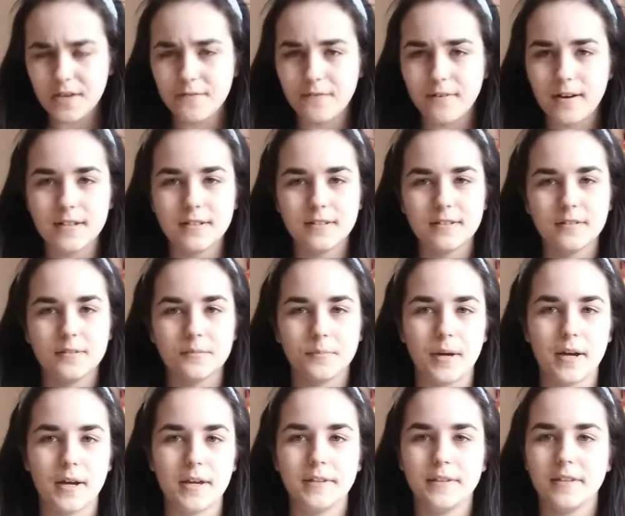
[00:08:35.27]

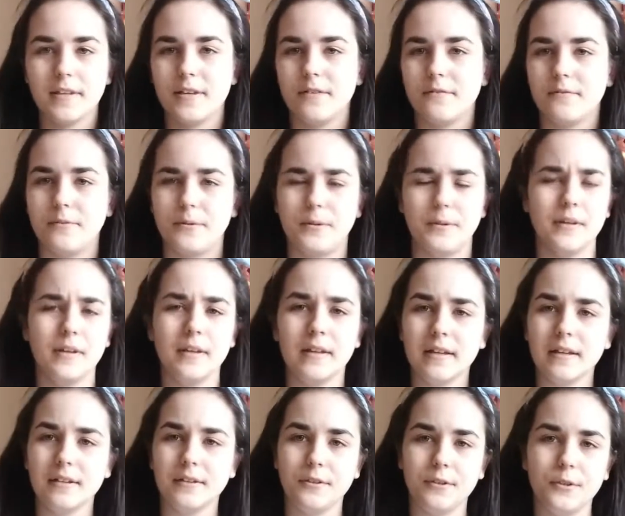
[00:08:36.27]
buying every
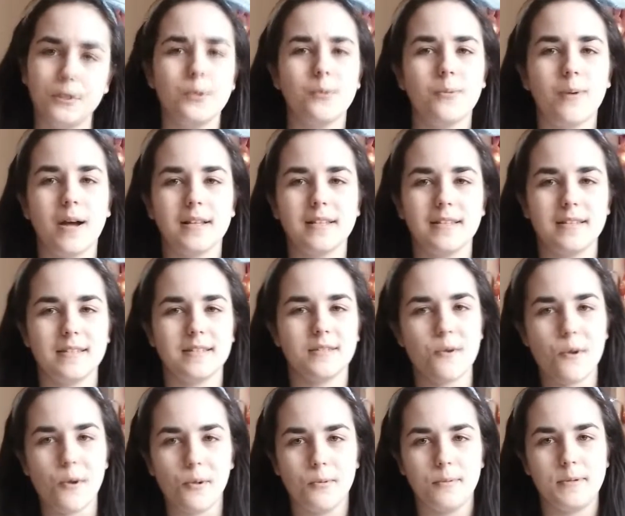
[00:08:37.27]
new one is
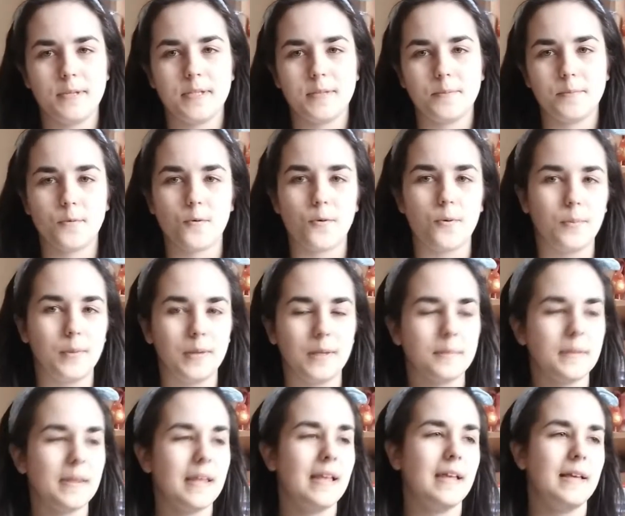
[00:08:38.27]
always a
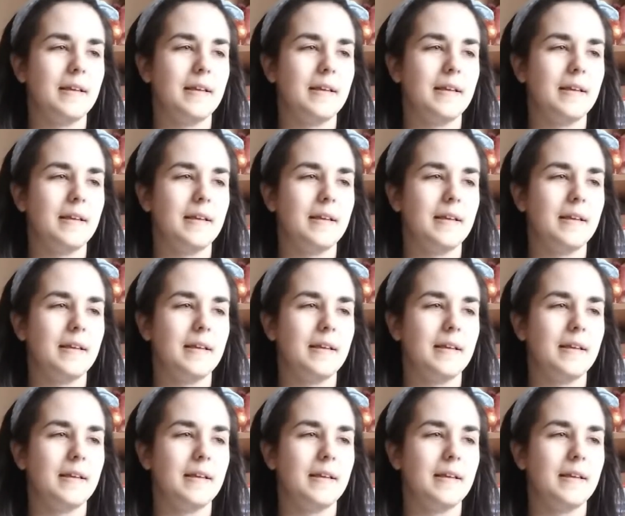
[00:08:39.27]
problem,